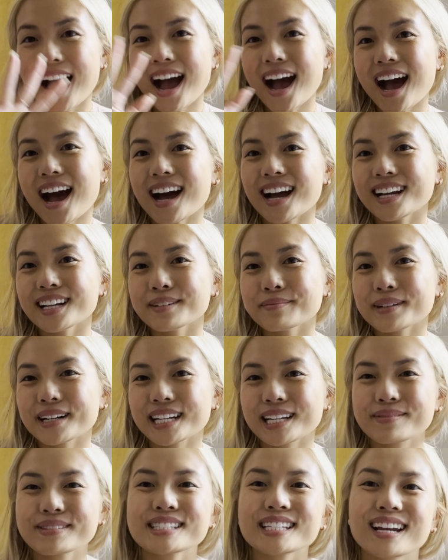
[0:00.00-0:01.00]
Hi, my
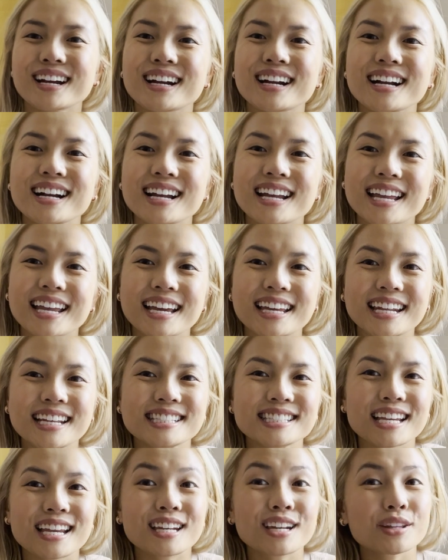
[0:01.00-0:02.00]
name is Kara, and it's
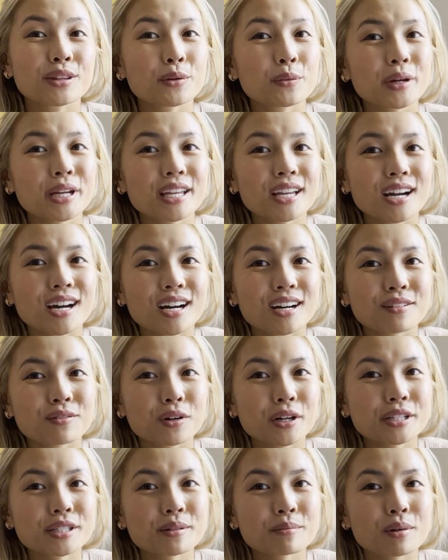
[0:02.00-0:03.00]
another week of
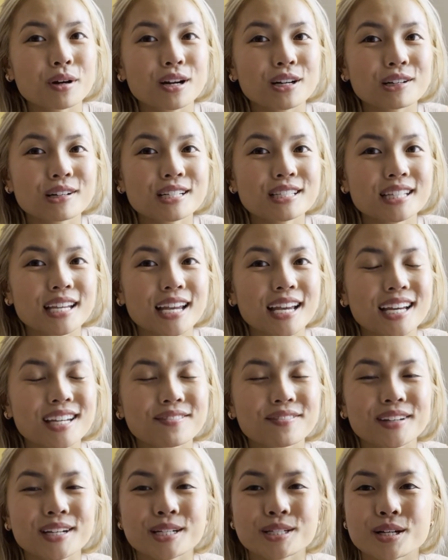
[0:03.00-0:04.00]
works in progress and
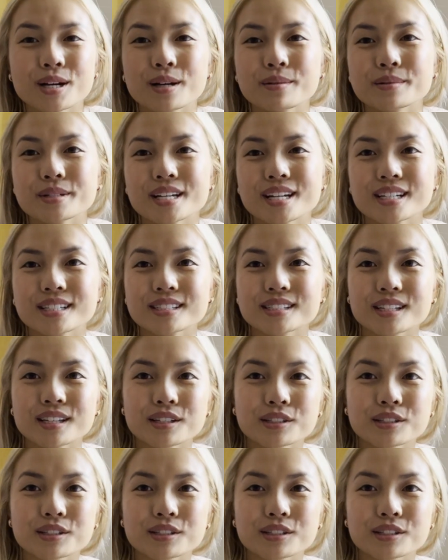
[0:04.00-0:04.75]
finished objects.